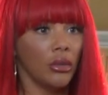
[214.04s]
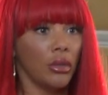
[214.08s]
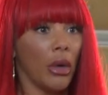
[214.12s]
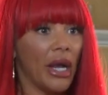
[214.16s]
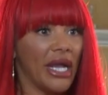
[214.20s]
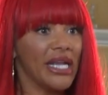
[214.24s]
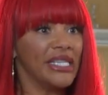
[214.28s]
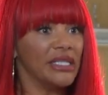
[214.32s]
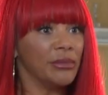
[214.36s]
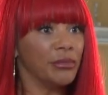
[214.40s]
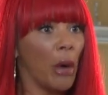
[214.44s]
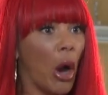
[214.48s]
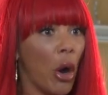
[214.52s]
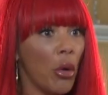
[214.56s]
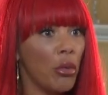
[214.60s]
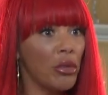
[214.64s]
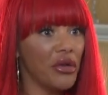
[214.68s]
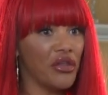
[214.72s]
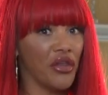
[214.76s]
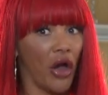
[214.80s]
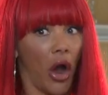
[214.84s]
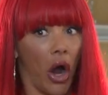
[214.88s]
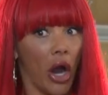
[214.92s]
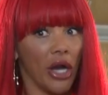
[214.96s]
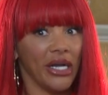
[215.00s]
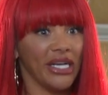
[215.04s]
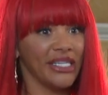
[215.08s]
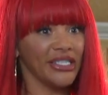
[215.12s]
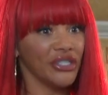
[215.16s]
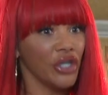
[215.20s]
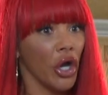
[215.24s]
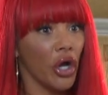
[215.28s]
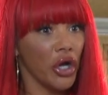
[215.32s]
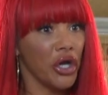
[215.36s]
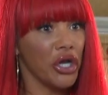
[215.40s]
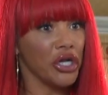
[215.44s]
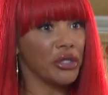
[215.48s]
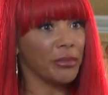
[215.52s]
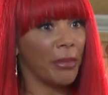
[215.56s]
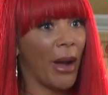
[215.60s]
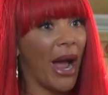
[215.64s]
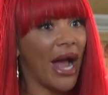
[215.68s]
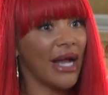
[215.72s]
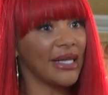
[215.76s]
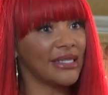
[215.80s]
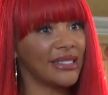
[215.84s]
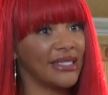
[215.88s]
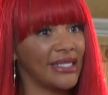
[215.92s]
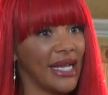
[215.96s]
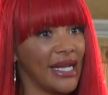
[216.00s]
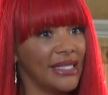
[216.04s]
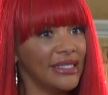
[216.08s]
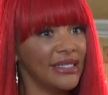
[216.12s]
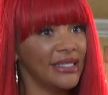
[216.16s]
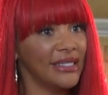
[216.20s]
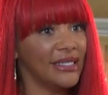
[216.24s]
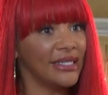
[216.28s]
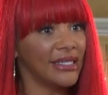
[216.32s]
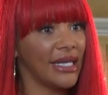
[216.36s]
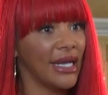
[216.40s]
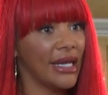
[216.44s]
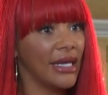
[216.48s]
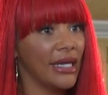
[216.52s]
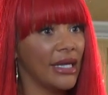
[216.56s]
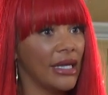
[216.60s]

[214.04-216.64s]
Well, he spoke with her and he's not heard back since.